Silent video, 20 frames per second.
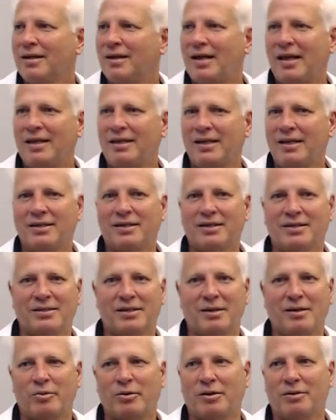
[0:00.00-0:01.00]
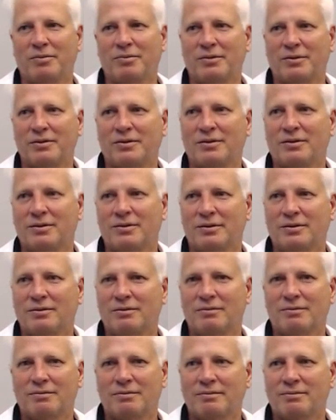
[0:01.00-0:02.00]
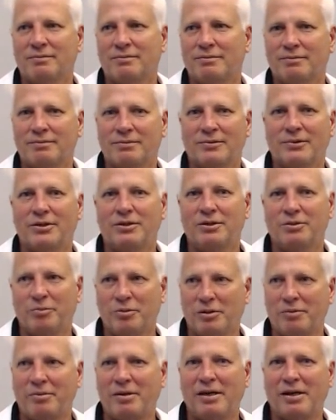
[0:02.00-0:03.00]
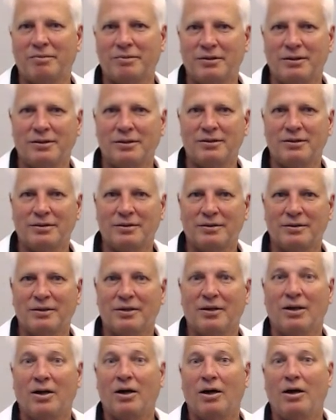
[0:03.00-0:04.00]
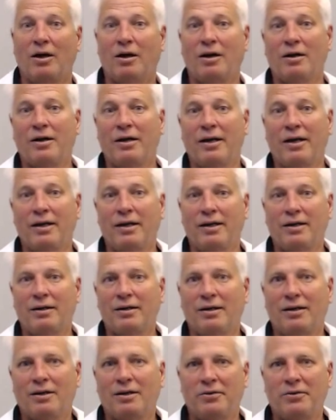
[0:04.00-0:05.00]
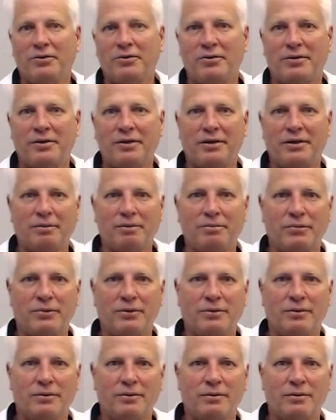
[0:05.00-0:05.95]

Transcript: I think he does that on purpose. Could you put it back, please? Our 800 number.